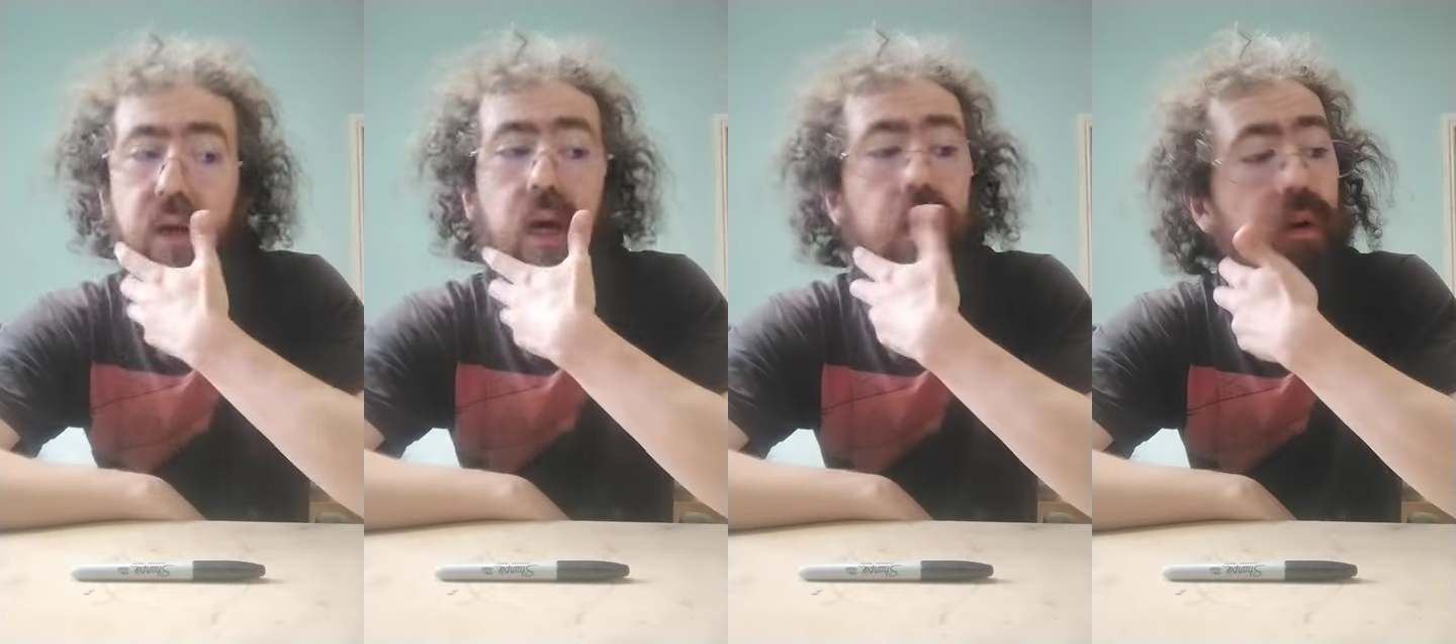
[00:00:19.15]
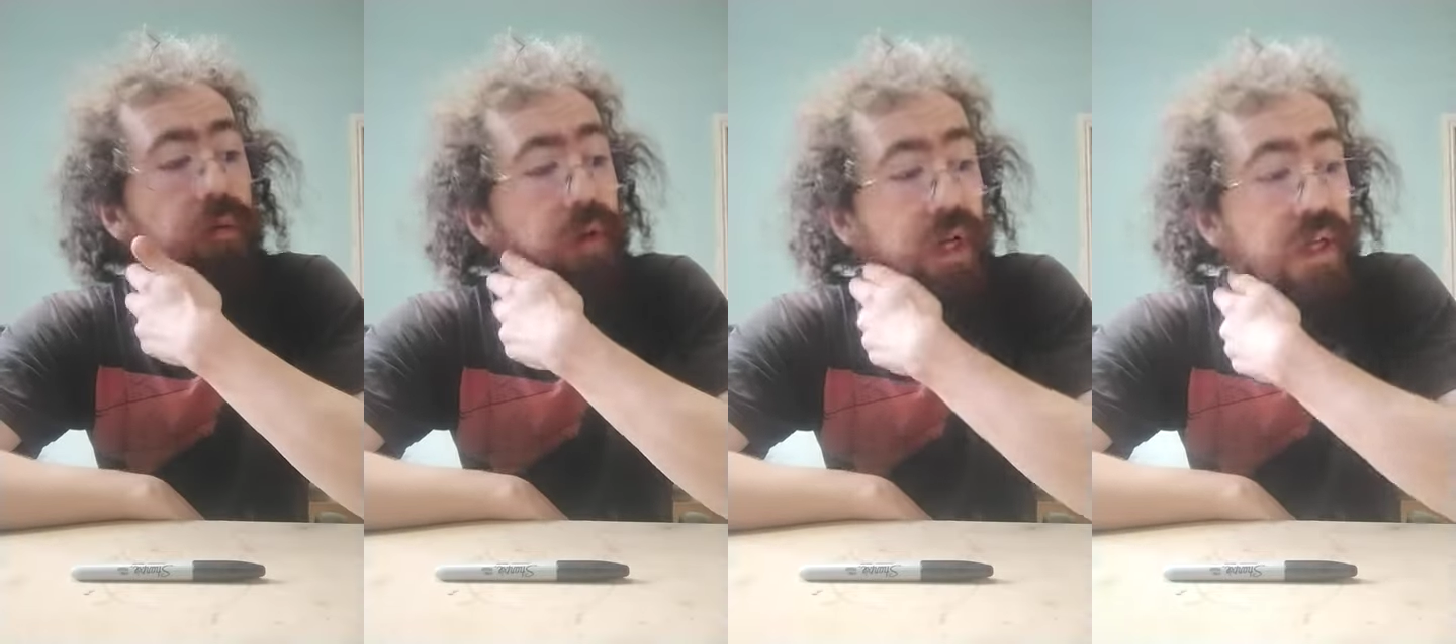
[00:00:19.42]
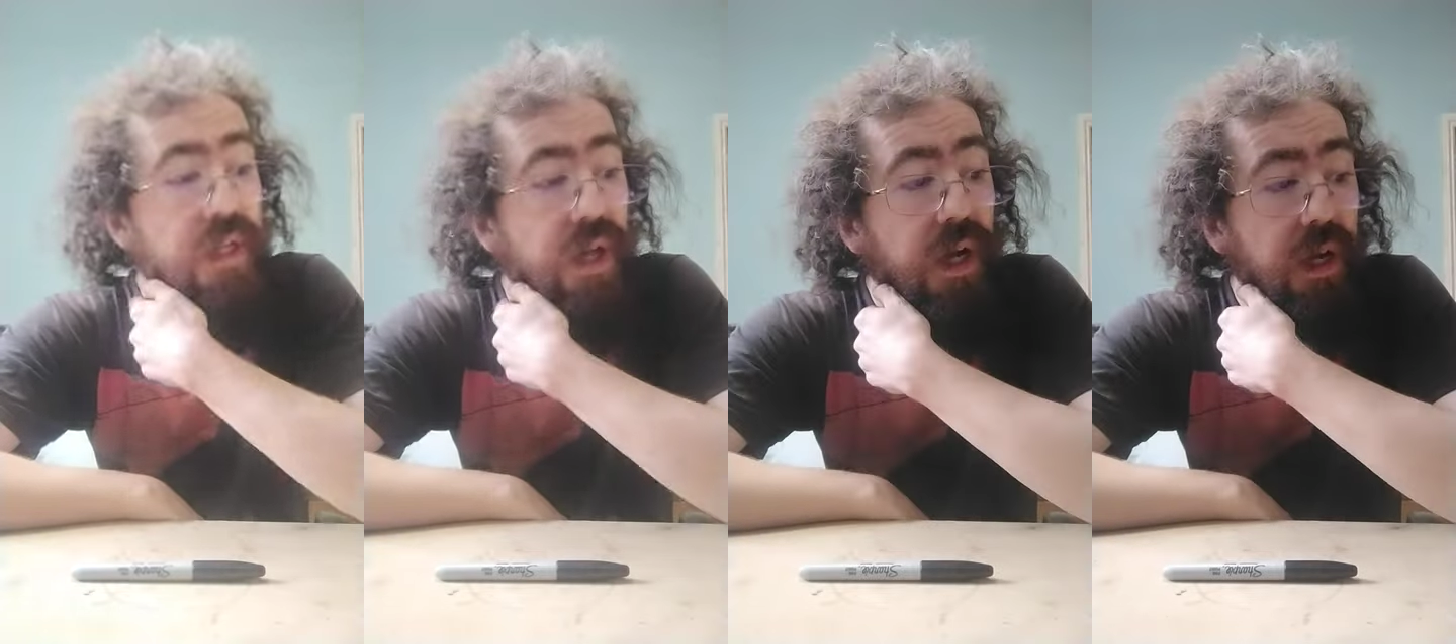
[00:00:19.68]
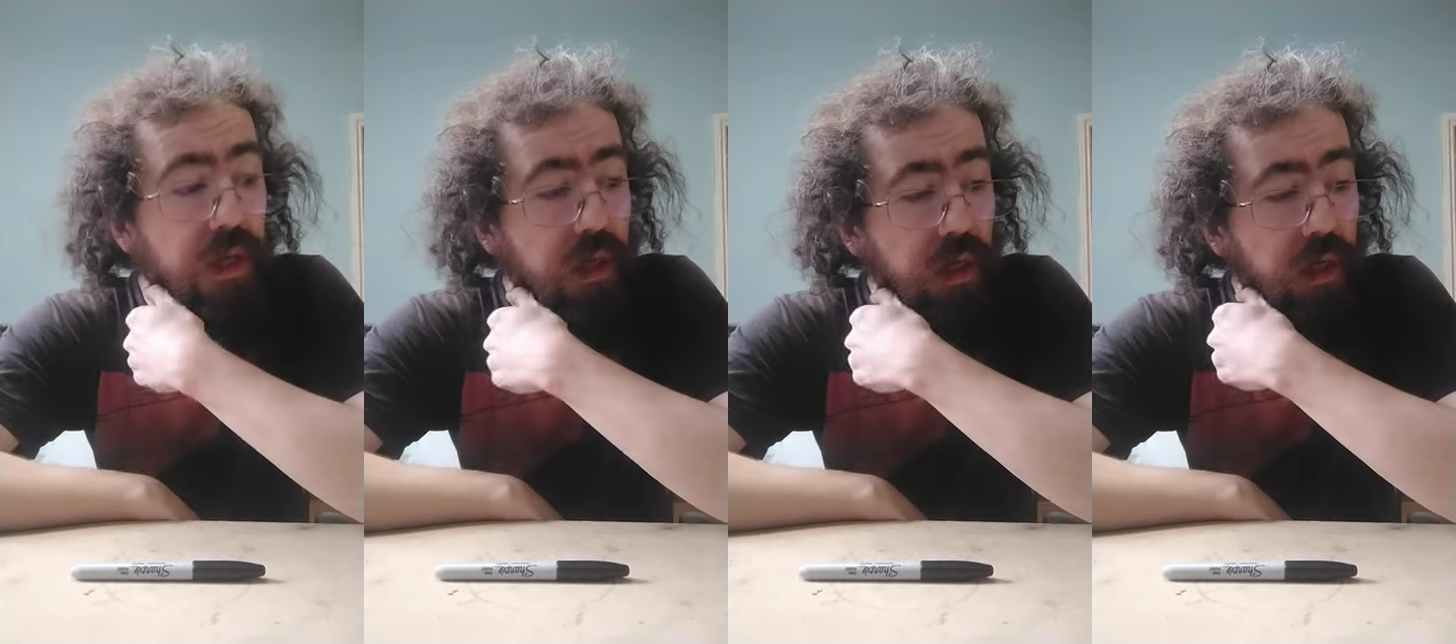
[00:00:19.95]
out of
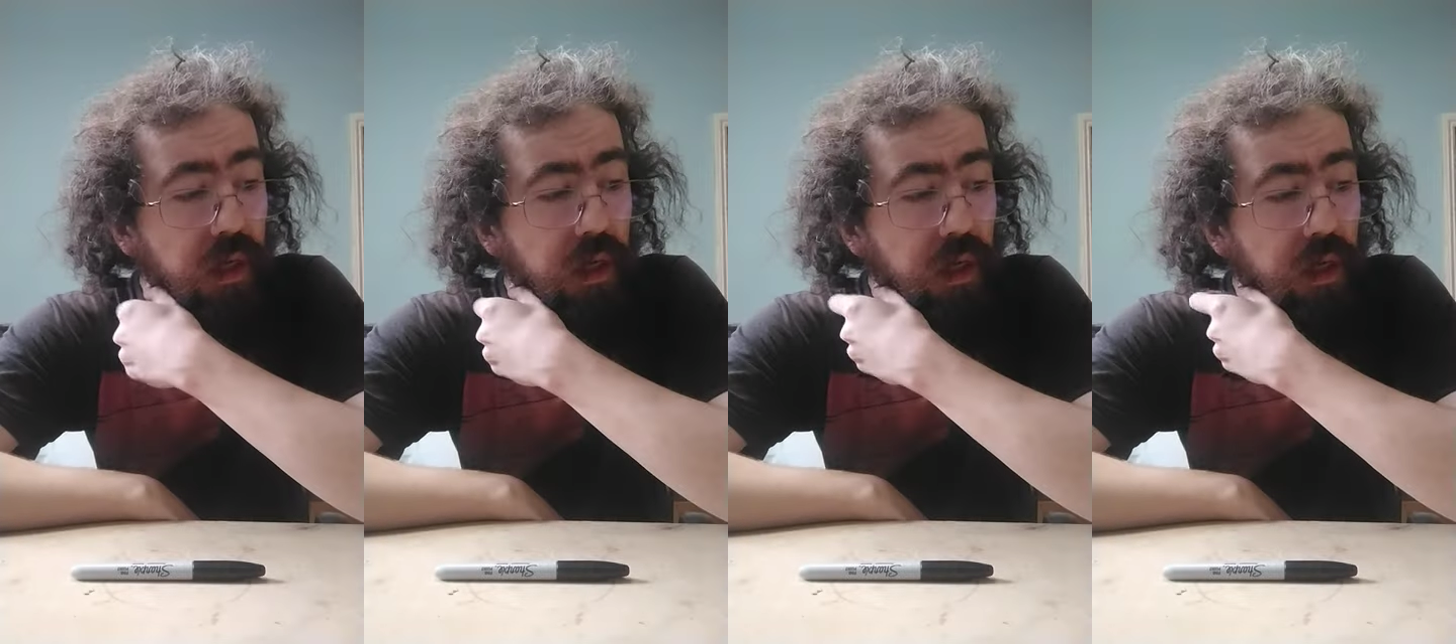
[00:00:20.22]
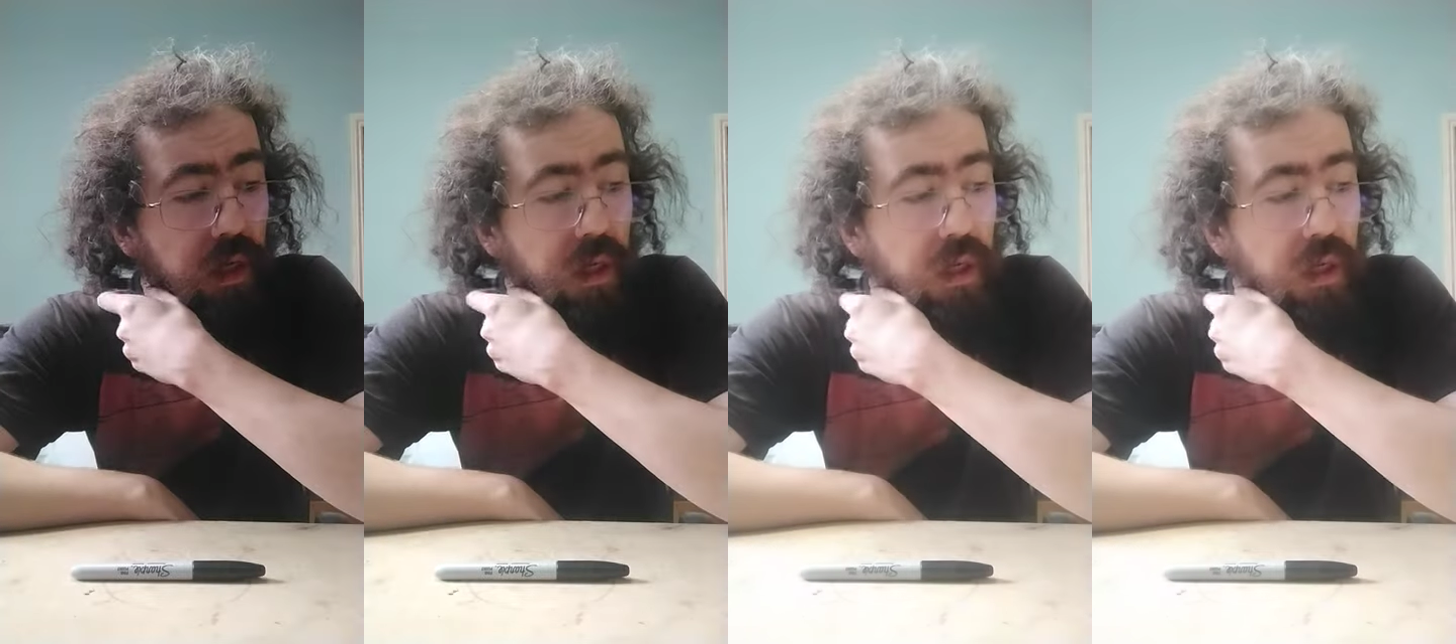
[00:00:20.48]
anxiety